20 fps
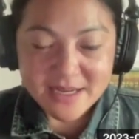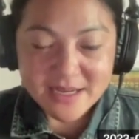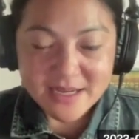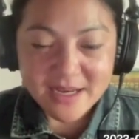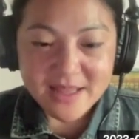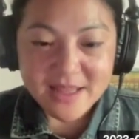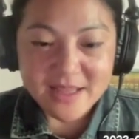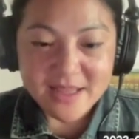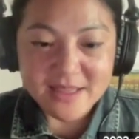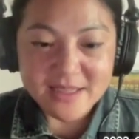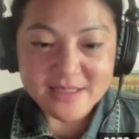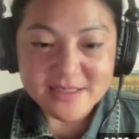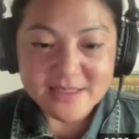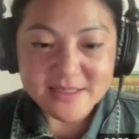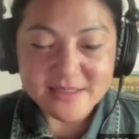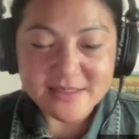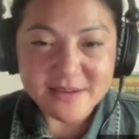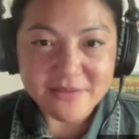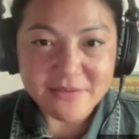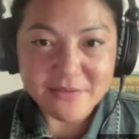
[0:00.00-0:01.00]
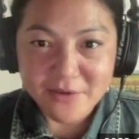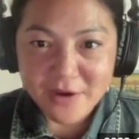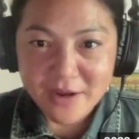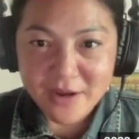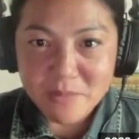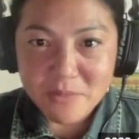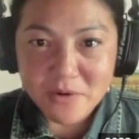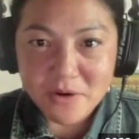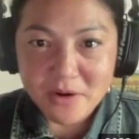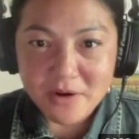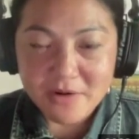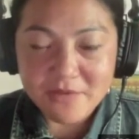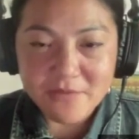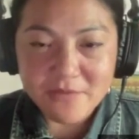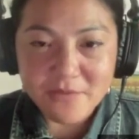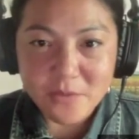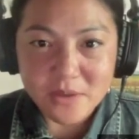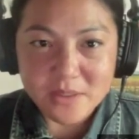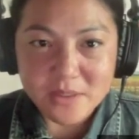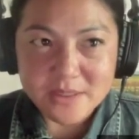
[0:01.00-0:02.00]
and I think this is a framework
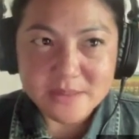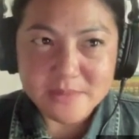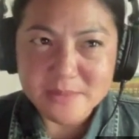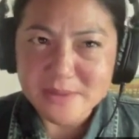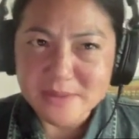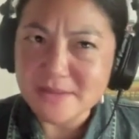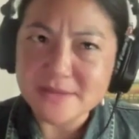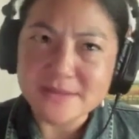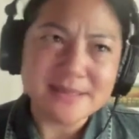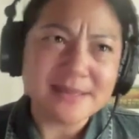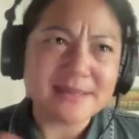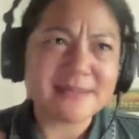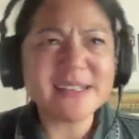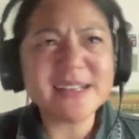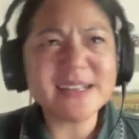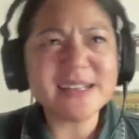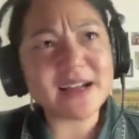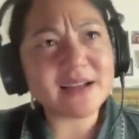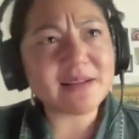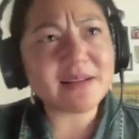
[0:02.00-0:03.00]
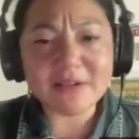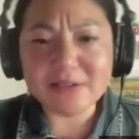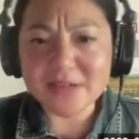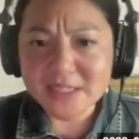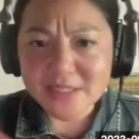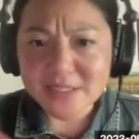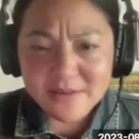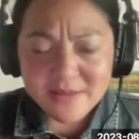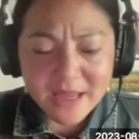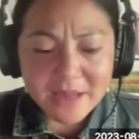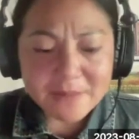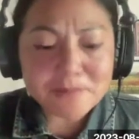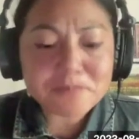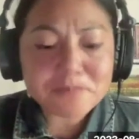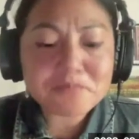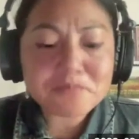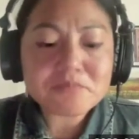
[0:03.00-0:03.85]
for someone who's like, I already do that.